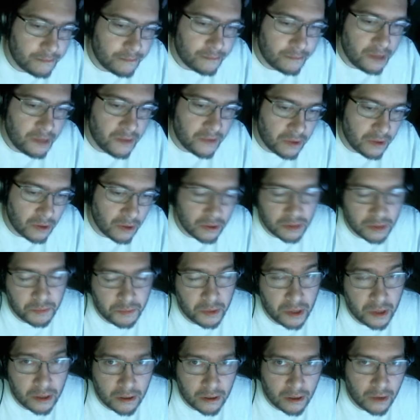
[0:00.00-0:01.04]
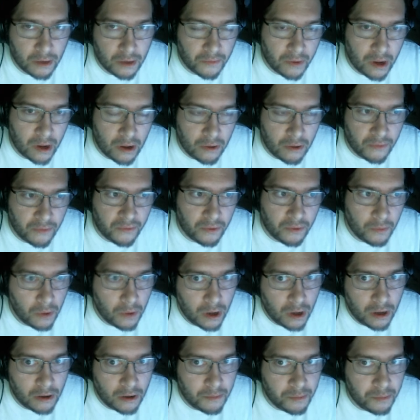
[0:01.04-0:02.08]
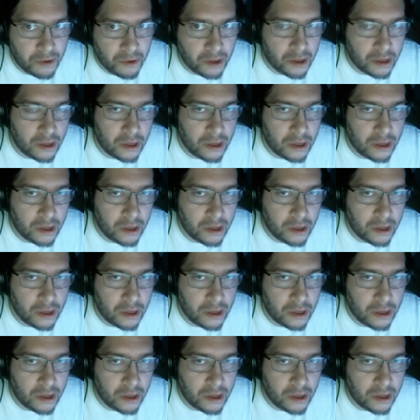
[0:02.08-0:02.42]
even though it's been around for a while, but